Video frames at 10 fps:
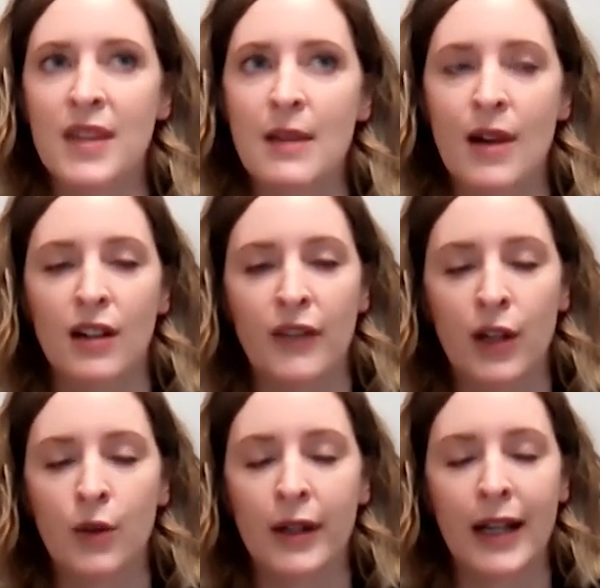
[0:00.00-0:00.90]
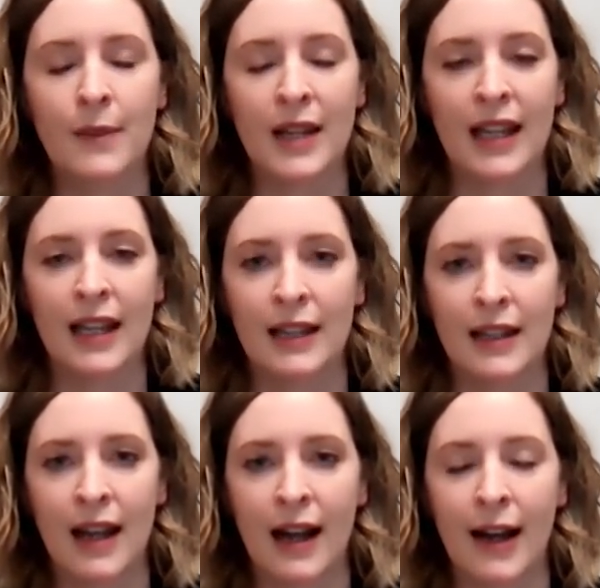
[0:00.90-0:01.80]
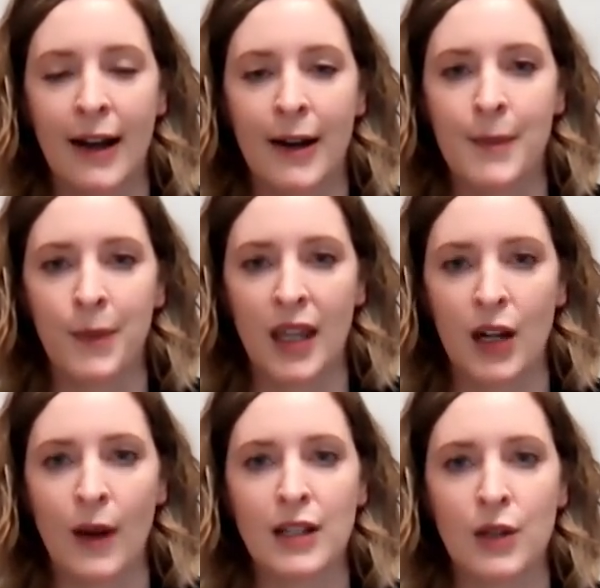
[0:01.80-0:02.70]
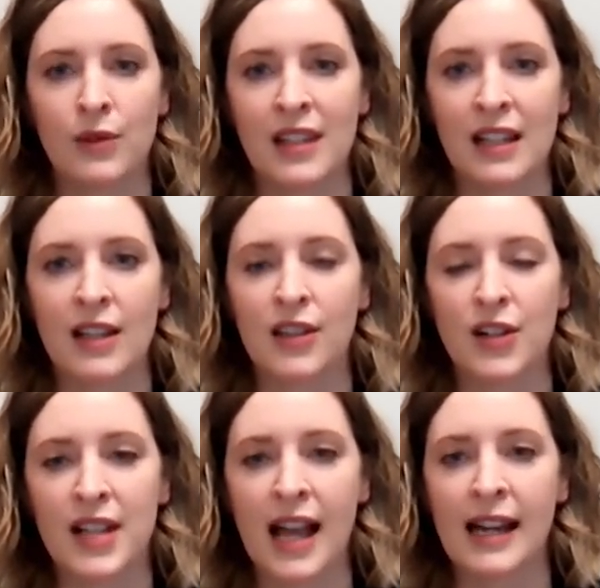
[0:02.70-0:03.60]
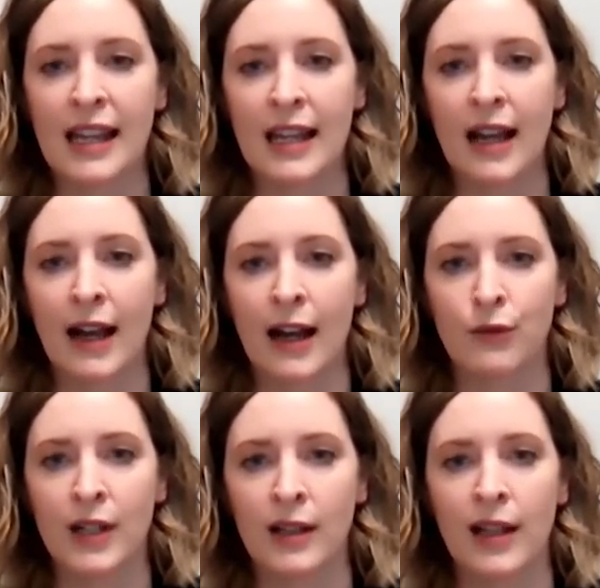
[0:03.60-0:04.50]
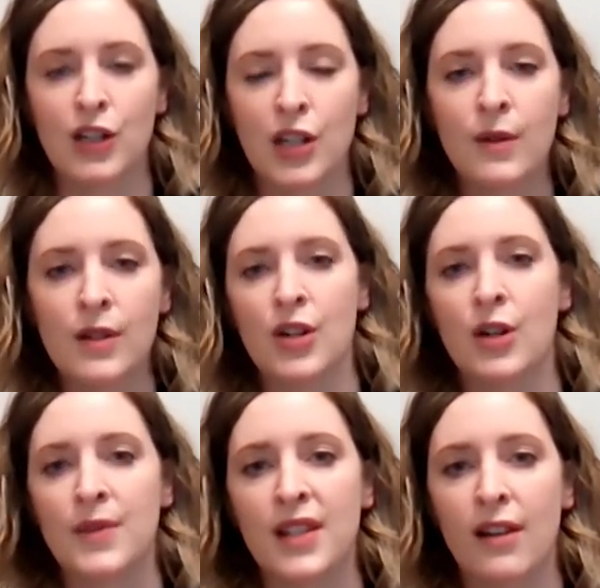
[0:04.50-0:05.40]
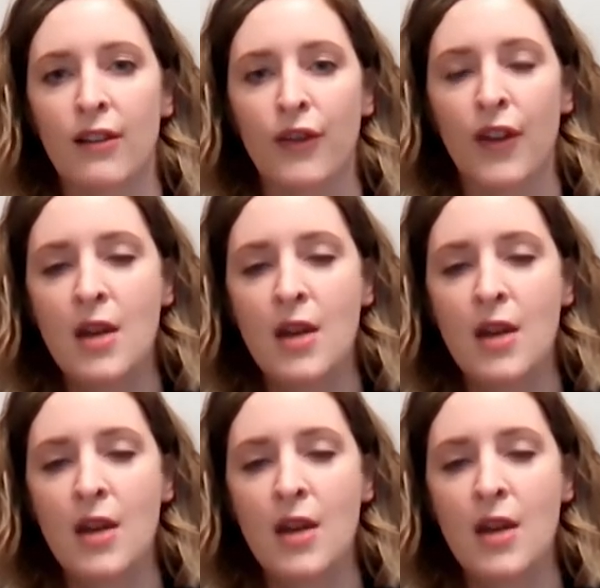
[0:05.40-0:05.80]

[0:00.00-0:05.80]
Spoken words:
the amount of inquiry coming in, I don't think that there's any real issue in terms of